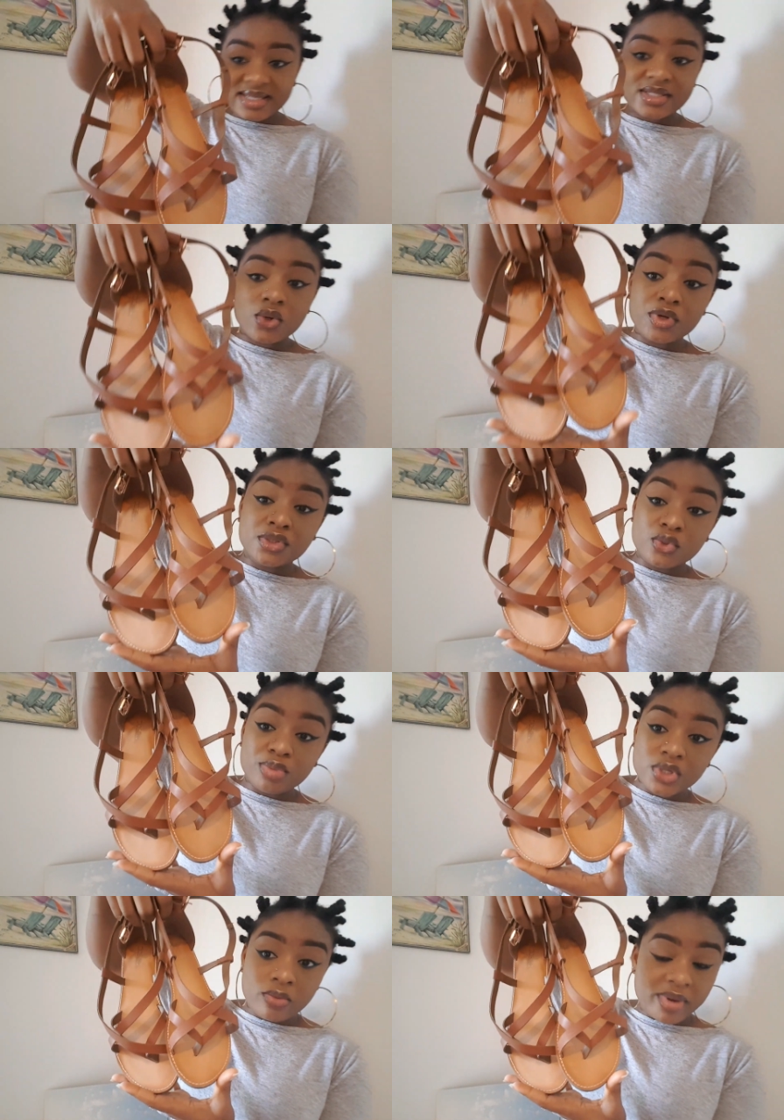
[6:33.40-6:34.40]
is going to
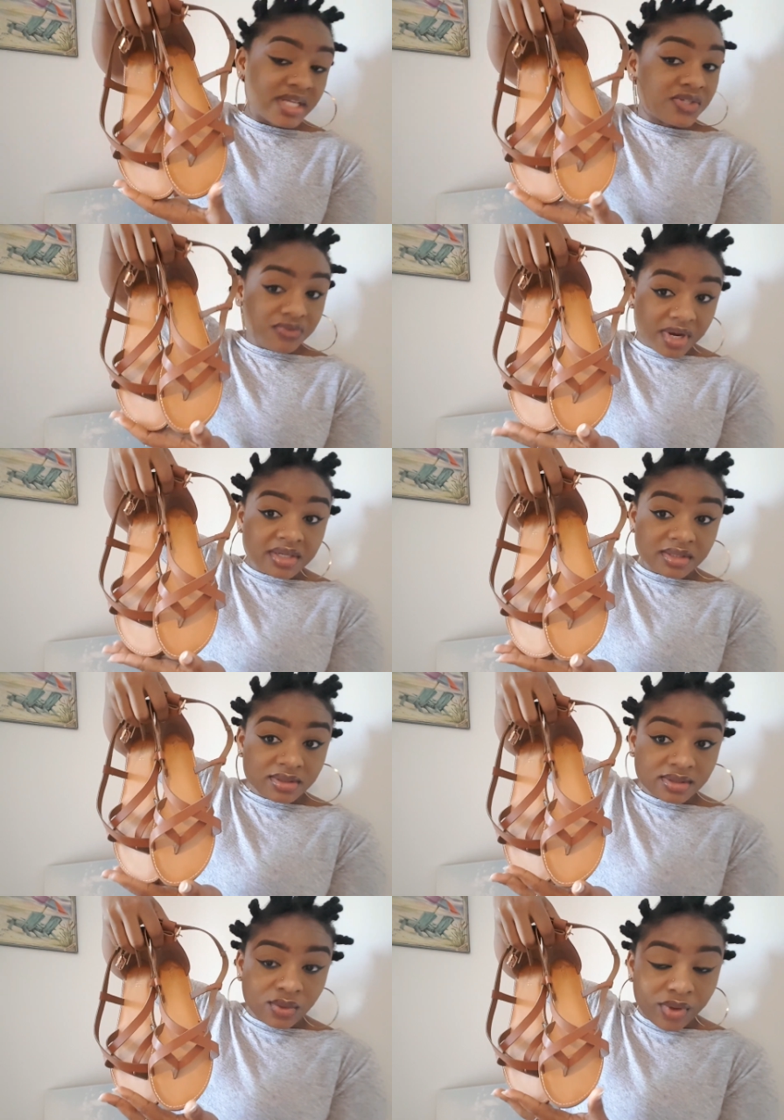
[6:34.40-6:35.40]
be your best friend
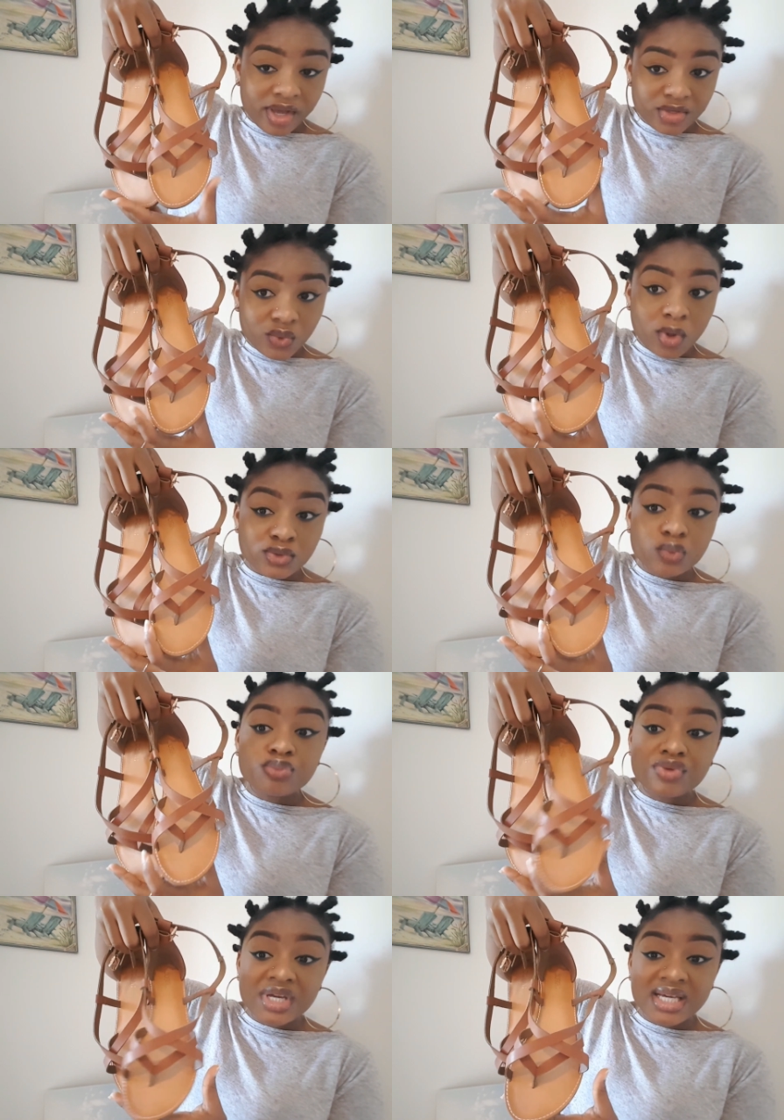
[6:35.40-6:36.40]
okay you want to
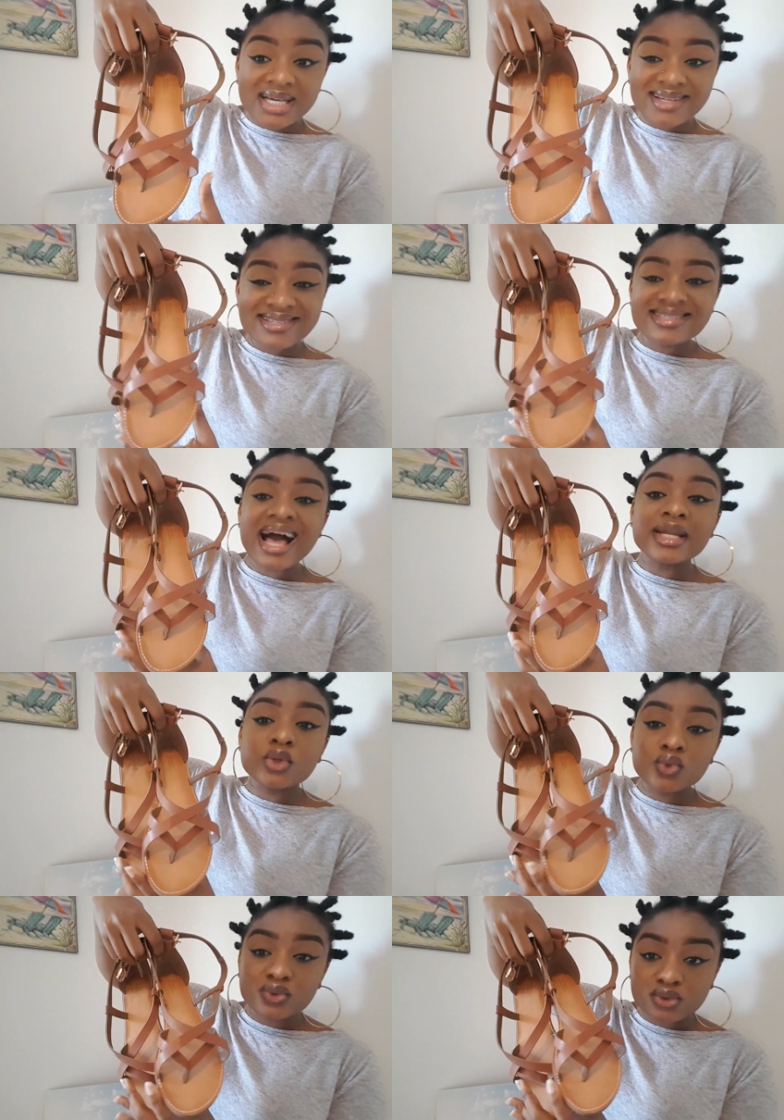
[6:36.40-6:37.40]
bring
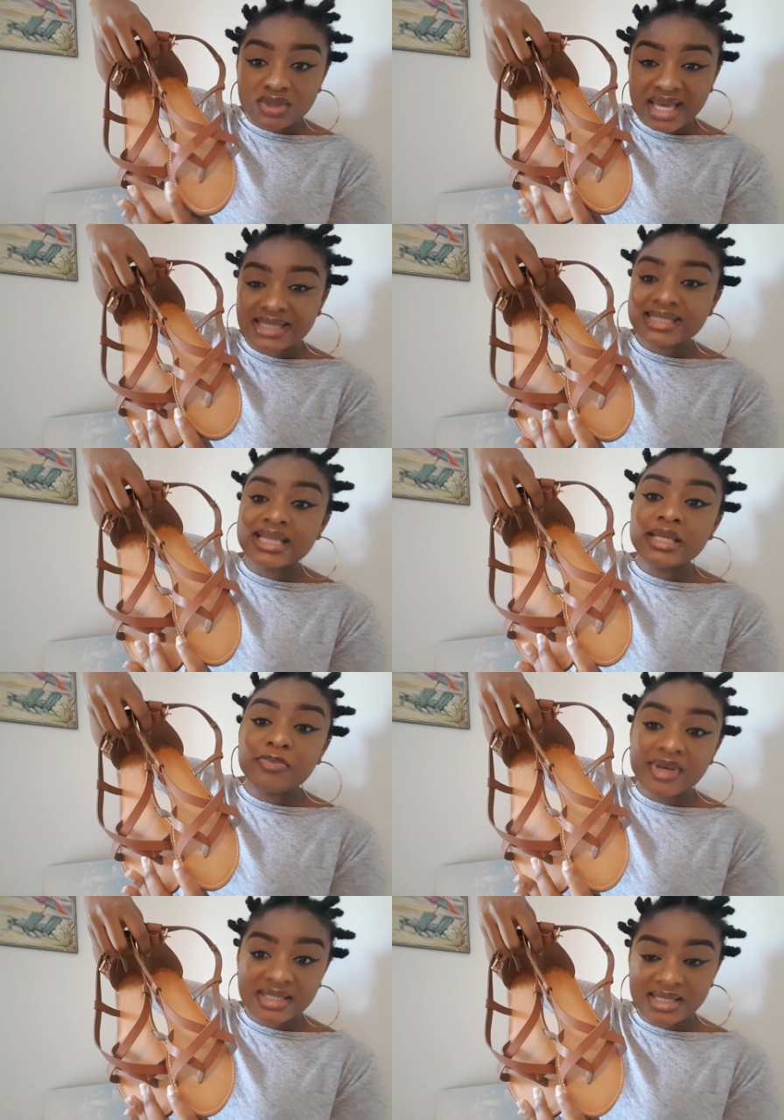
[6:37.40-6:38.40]
sandals and
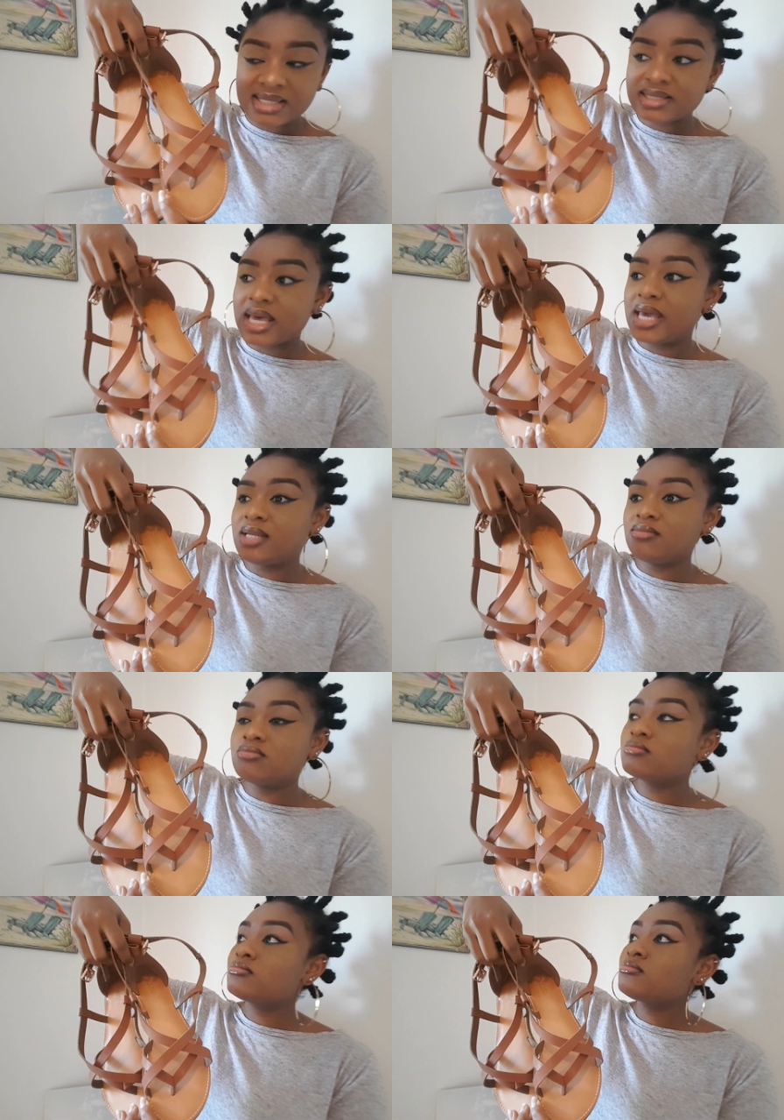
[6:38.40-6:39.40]
slippers and